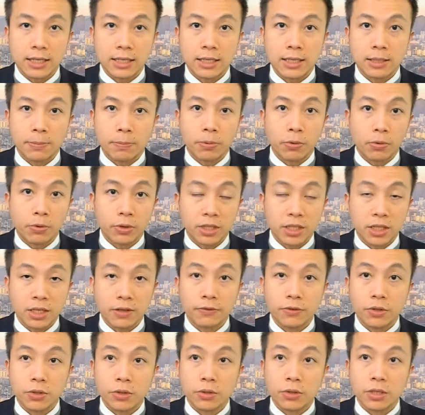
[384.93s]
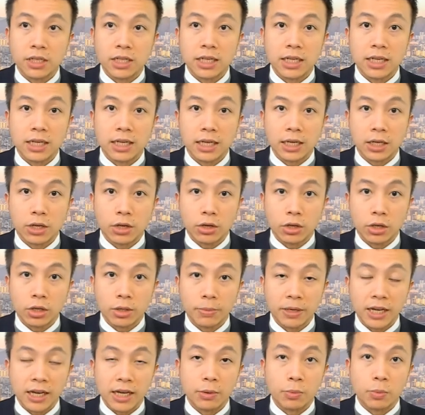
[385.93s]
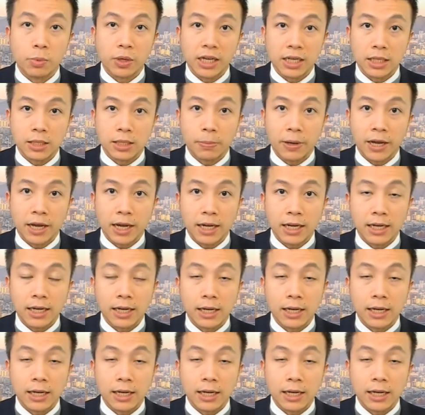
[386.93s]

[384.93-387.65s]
supportive to the economy, and we expect